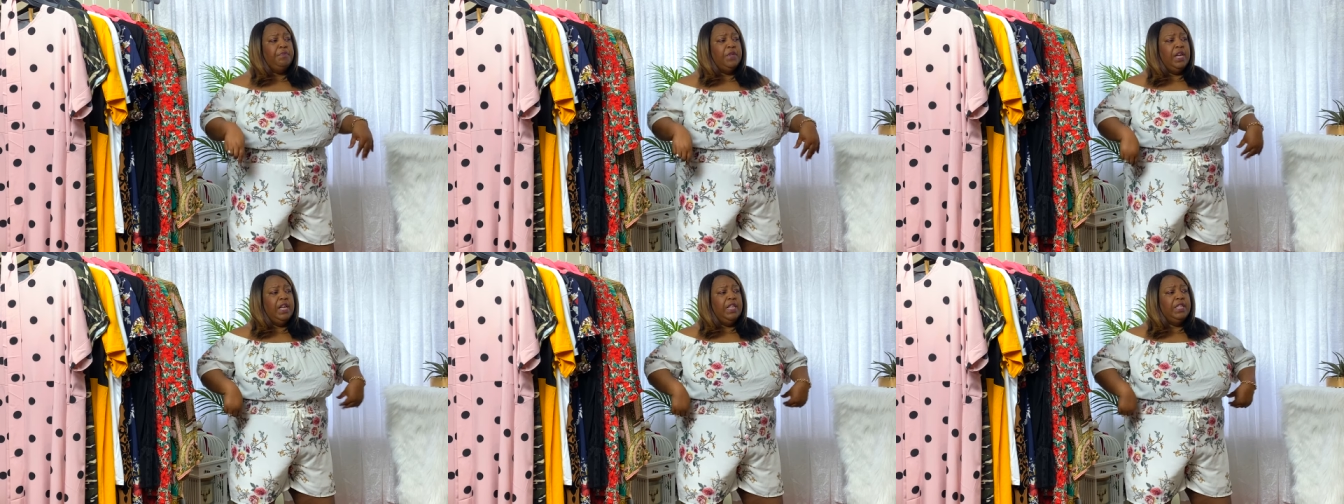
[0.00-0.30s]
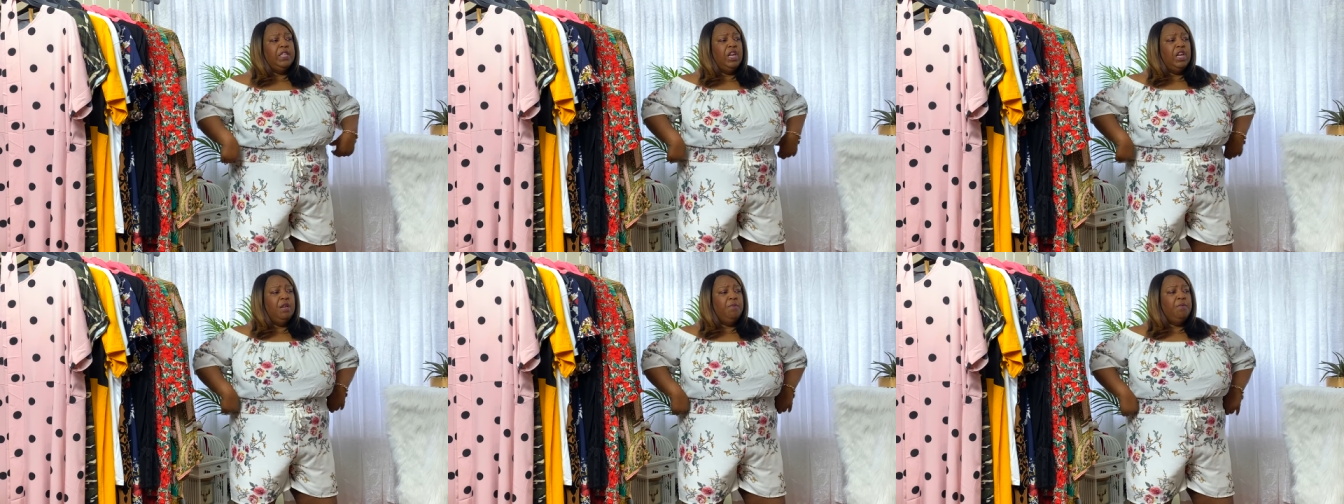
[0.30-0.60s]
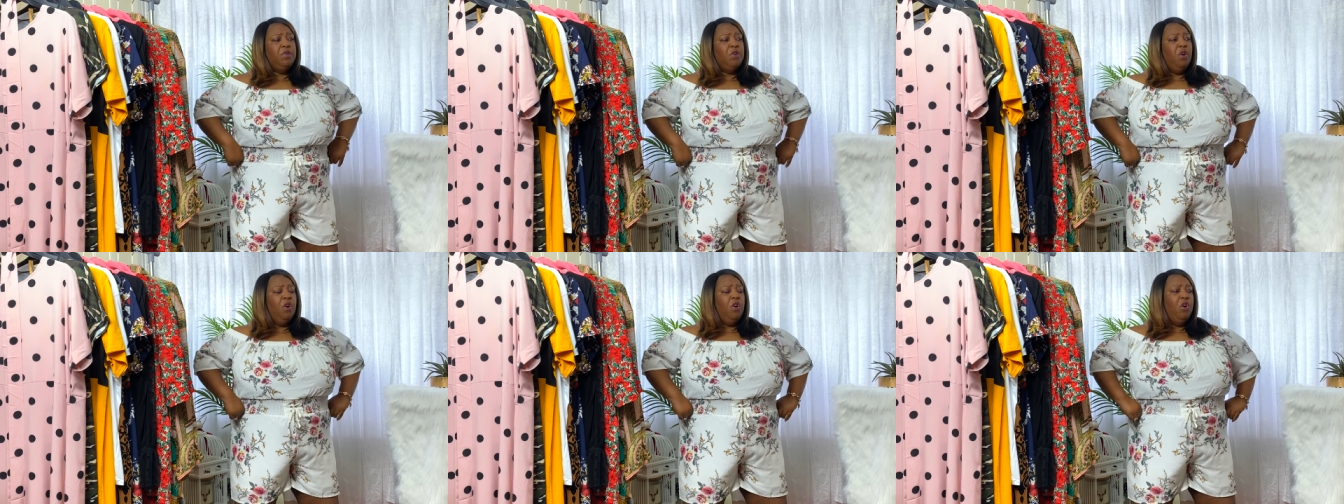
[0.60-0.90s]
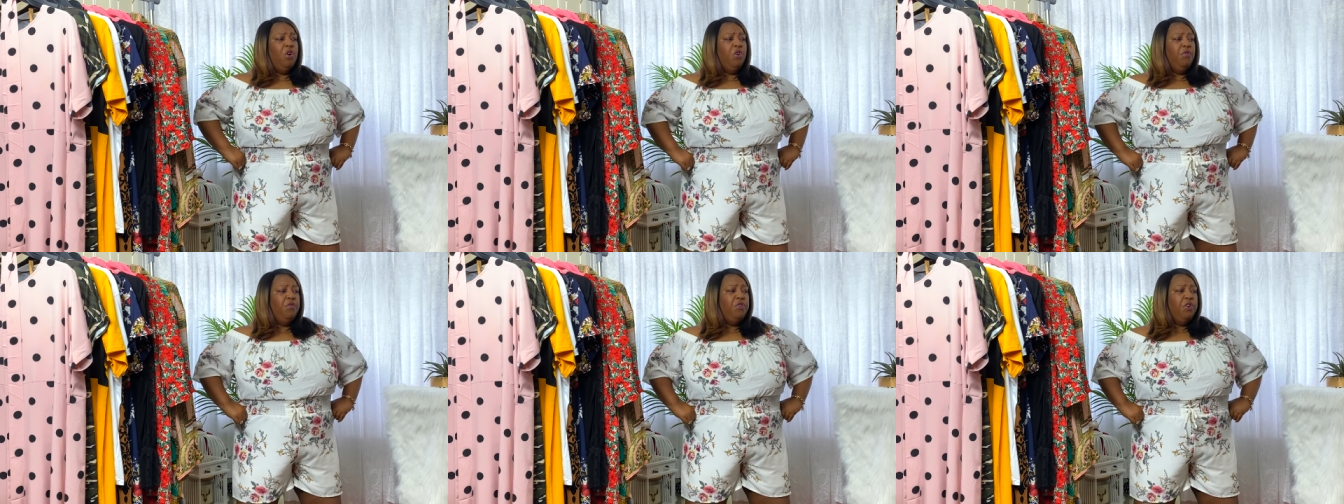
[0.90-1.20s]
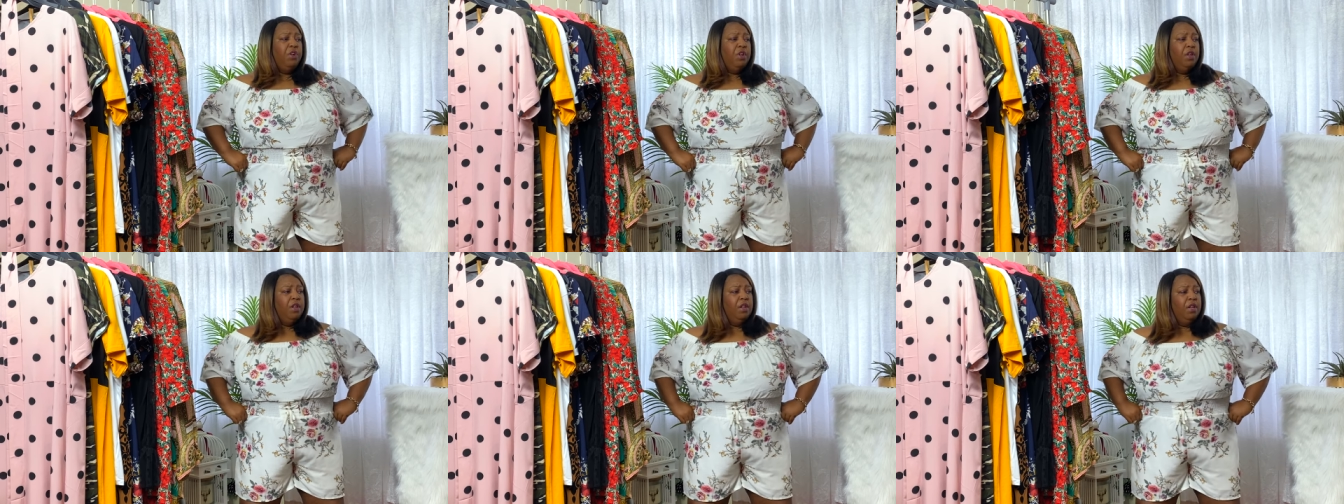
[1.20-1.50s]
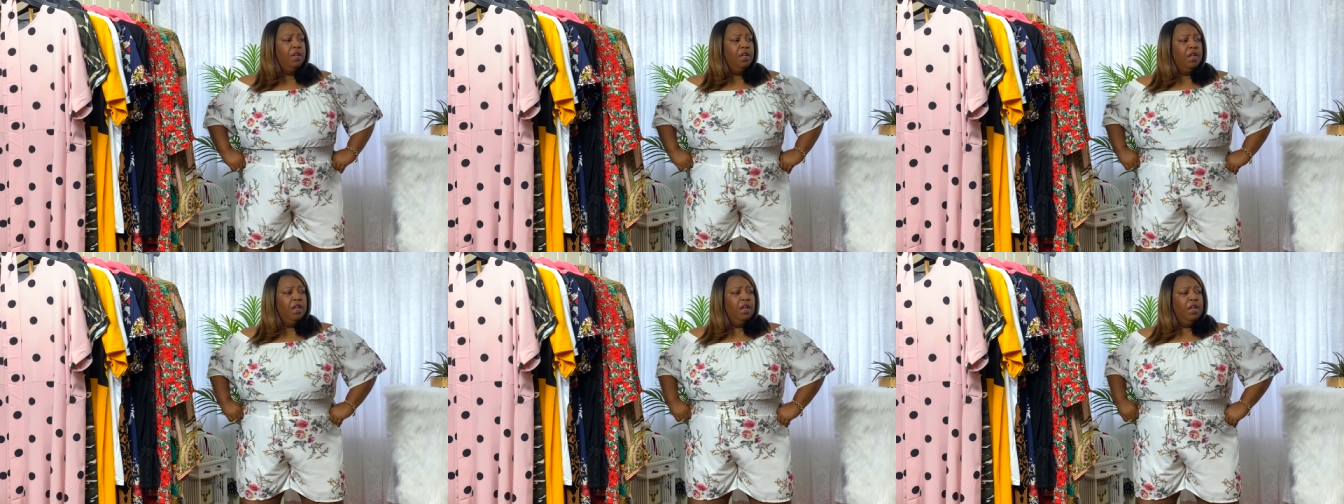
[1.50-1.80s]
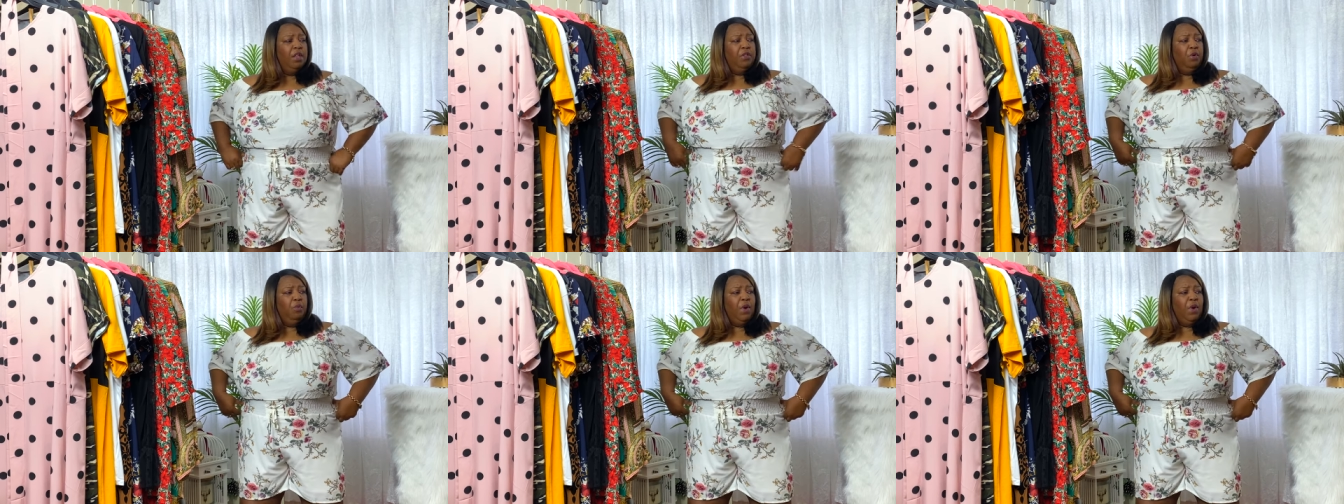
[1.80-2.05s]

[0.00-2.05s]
In terms of the